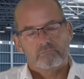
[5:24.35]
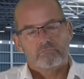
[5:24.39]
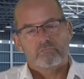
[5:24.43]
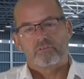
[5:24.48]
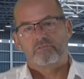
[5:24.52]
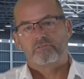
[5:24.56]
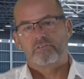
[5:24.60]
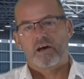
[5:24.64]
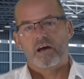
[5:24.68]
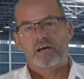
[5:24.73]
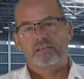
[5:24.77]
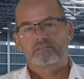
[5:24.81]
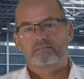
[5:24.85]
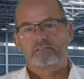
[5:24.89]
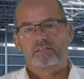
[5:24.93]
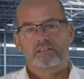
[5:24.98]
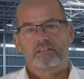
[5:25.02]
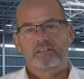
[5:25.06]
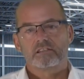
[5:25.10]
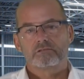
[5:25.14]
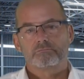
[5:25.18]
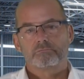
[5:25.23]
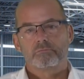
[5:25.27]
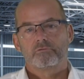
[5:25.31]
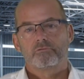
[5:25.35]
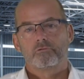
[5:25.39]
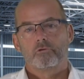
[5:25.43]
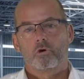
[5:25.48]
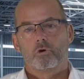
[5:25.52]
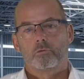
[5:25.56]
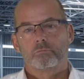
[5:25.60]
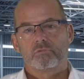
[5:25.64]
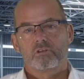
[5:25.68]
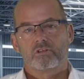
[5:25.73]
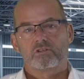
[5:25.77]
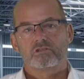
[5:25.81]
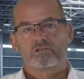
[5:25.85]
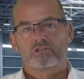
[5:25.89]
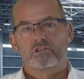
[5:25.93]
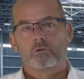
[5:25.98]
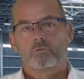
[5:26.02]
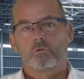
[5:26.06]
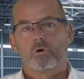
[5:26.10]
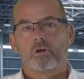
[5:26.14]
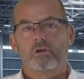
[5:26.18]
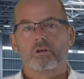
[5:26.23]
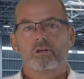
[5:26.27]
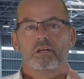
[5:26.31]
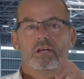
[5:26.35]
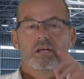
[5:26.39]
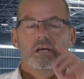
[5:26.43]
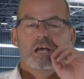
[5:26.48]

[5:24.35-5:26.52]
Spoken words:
fastening is performed and so on,